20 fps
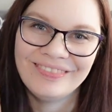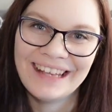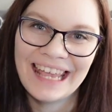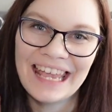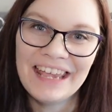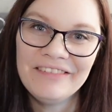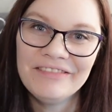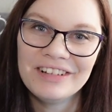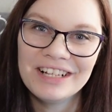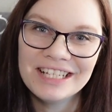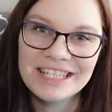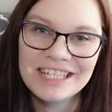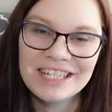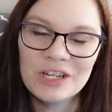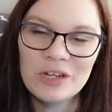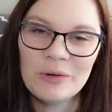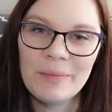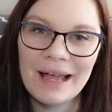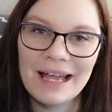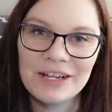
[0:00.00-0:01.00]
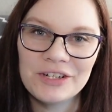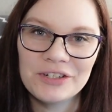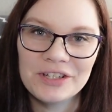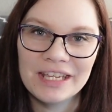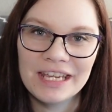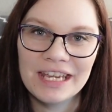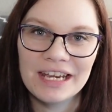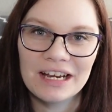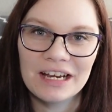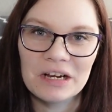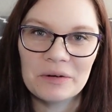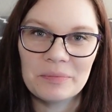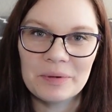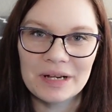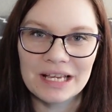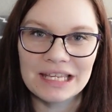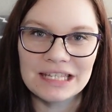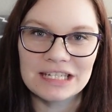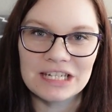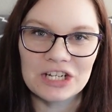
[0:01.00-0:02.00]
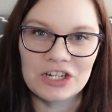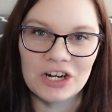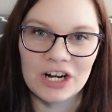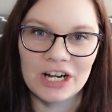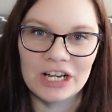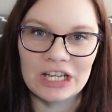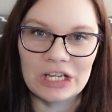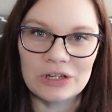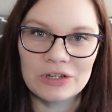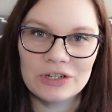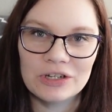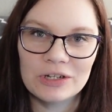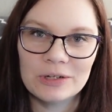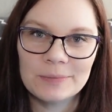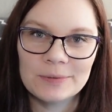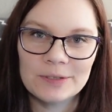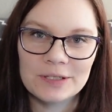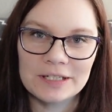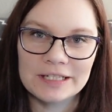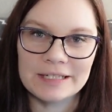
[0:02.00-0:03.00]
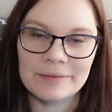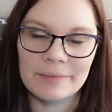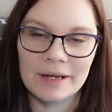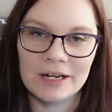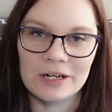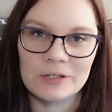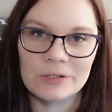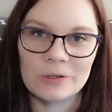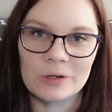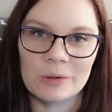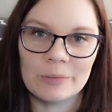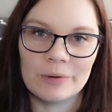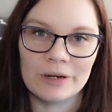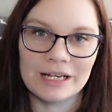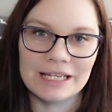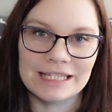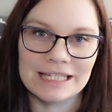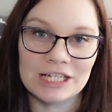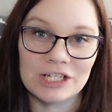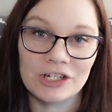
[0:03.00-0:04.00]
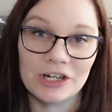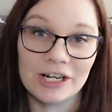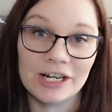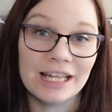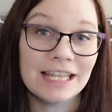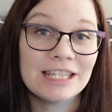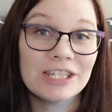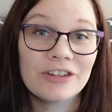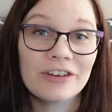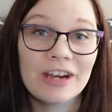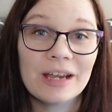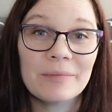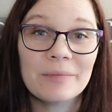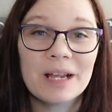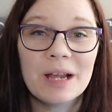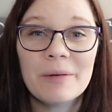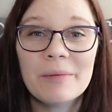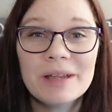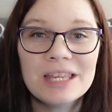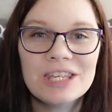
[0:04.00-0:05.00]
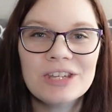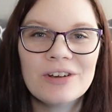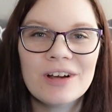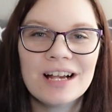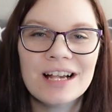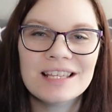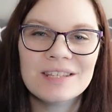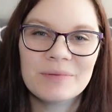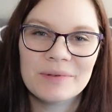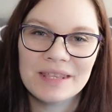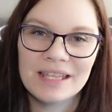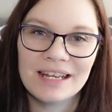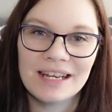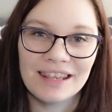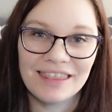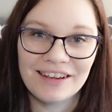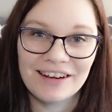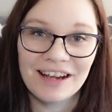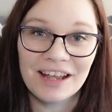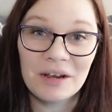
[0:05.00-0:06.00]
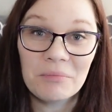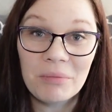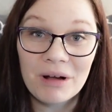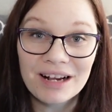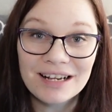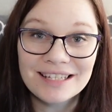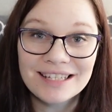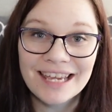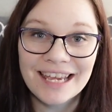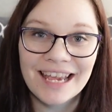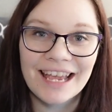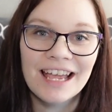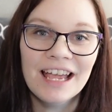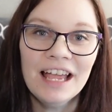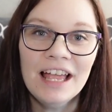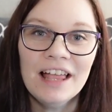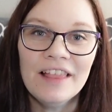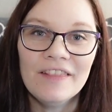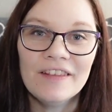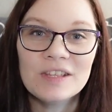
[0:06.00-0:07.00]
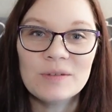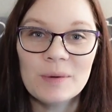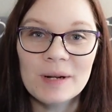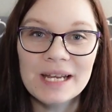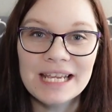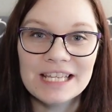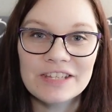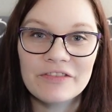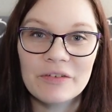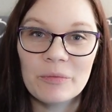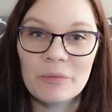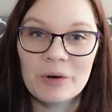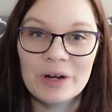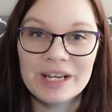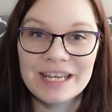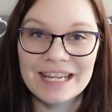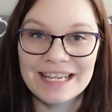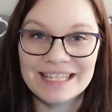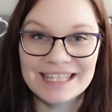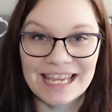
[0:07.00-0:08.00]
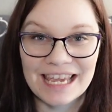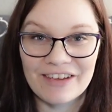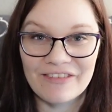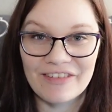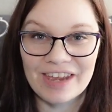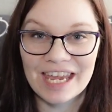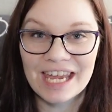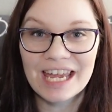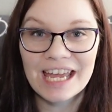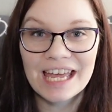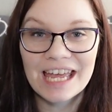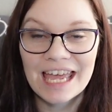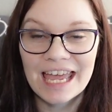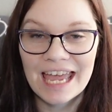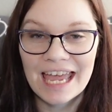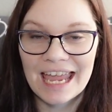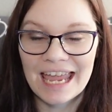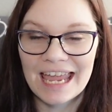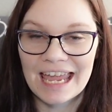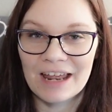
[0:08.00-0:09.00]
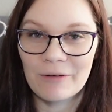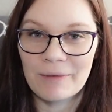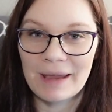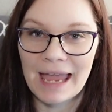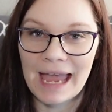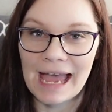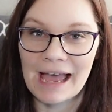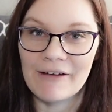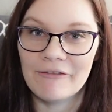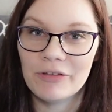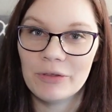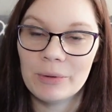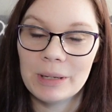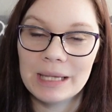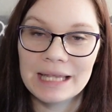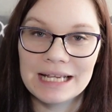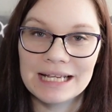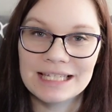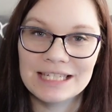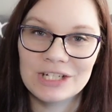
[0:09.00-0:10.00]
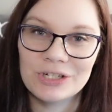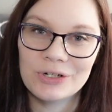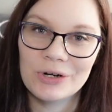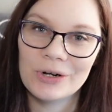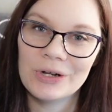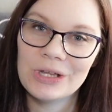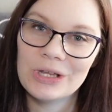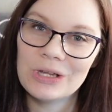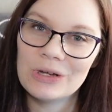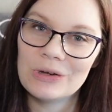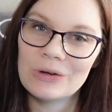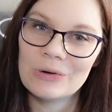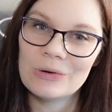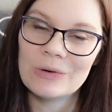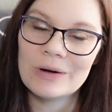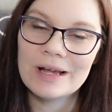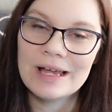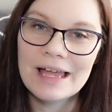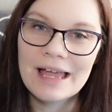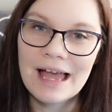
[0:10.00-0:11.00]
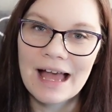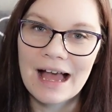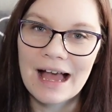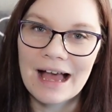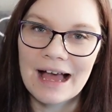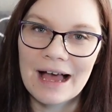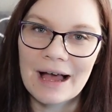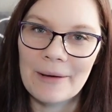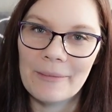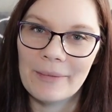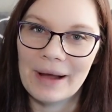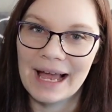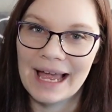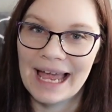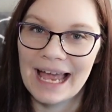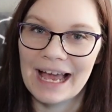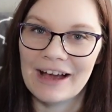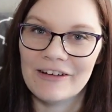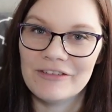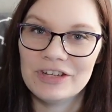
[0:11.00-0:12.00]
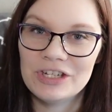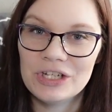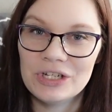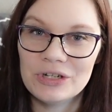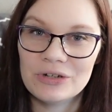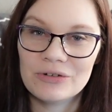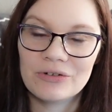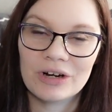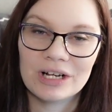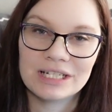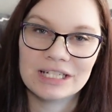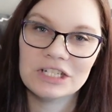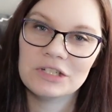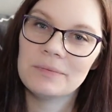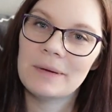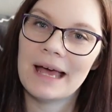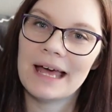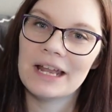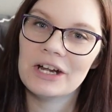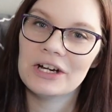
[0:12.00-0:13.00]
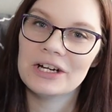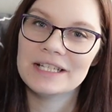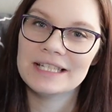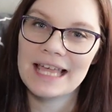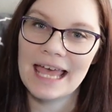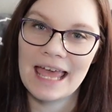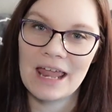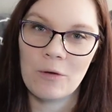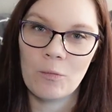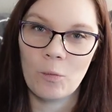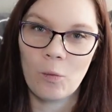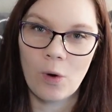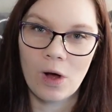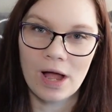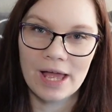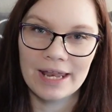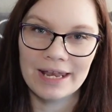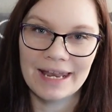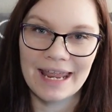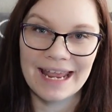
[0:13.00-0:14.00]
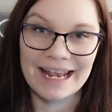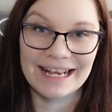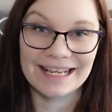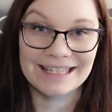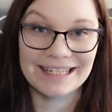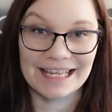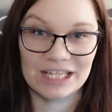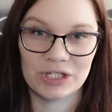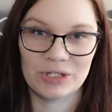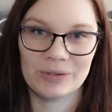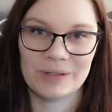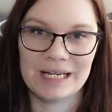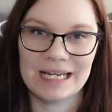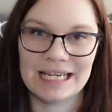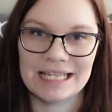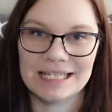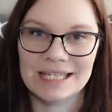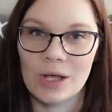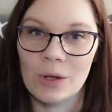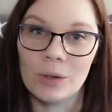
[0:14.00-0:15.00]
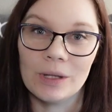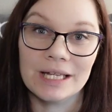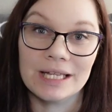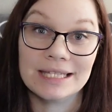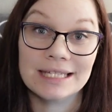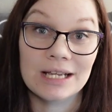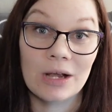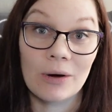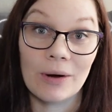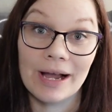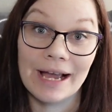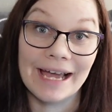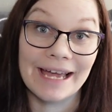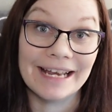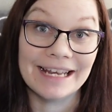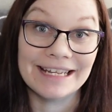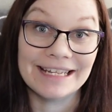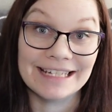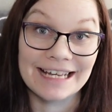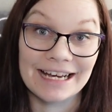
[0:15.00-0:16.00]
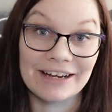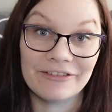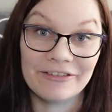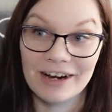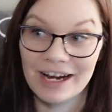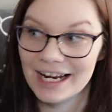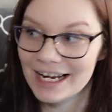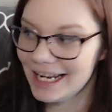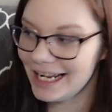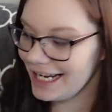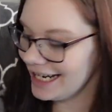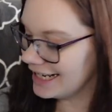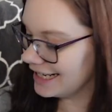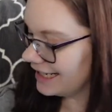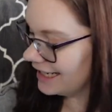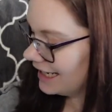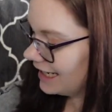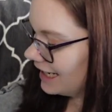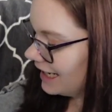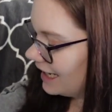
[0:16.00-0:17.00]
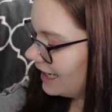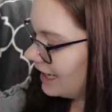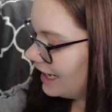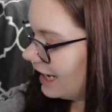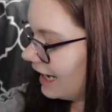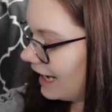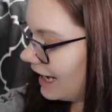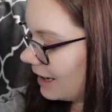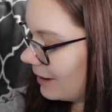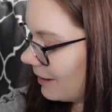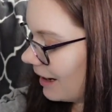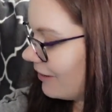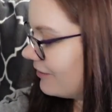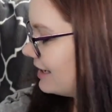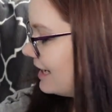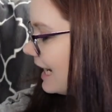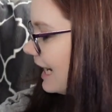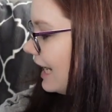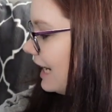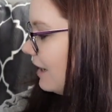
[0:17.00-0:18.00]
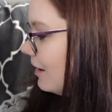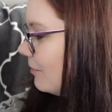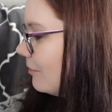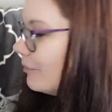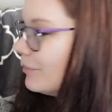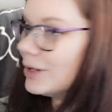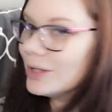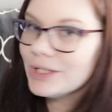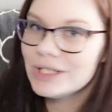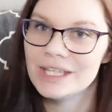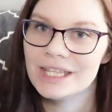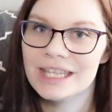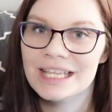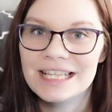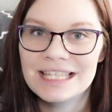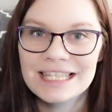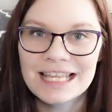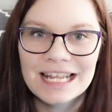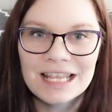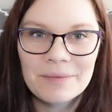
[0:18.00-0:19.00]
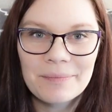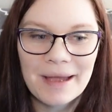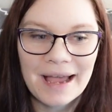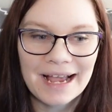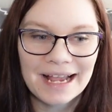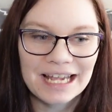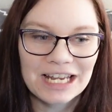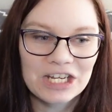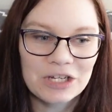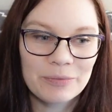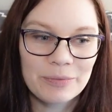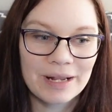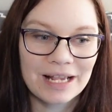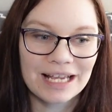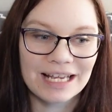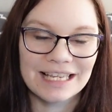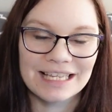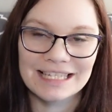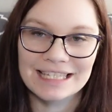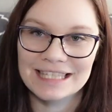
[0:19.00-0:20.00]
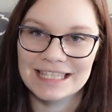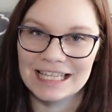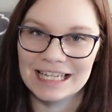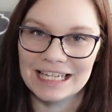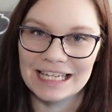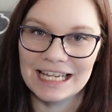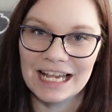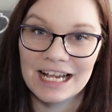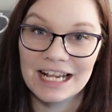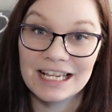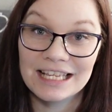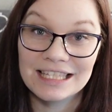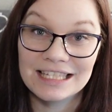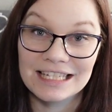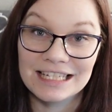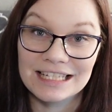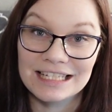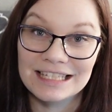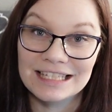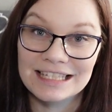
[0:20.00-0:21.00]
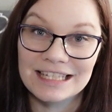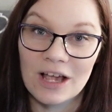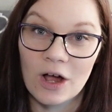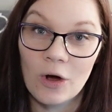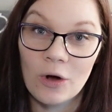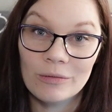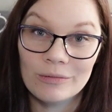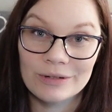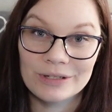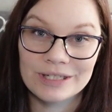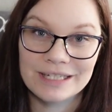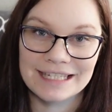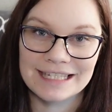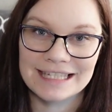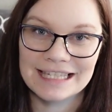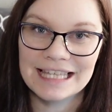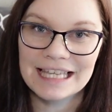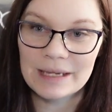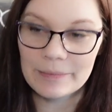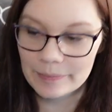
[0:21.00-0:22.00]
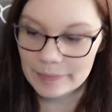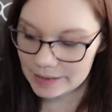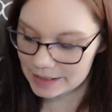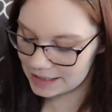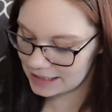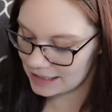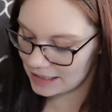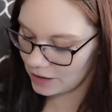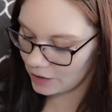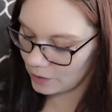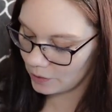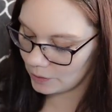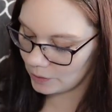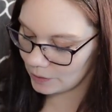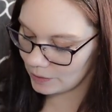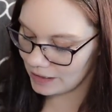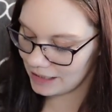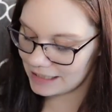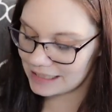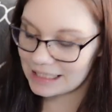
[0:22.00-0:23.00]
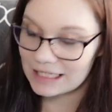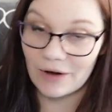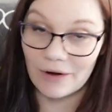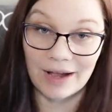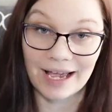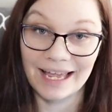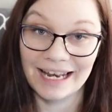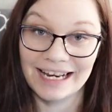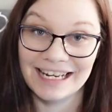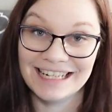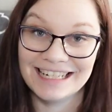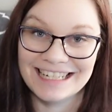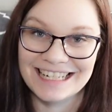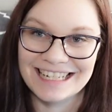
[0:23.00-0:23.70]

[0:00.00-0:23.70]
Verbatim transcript: Hey FlossTube, Ashley here, Boogie Stitcher on YouTube, Shloozum underscore Boogie Stitcher on Instagram, coming to you guys with another unboxing. This one is from One Day Saving, and we have three things to show you. Um, I have two cross-stitch patterns and one accessory, so let's go ahead and dive right in. Um, I've taken most of the things out of the package because the youngest is almost asleep, so let's go ahead and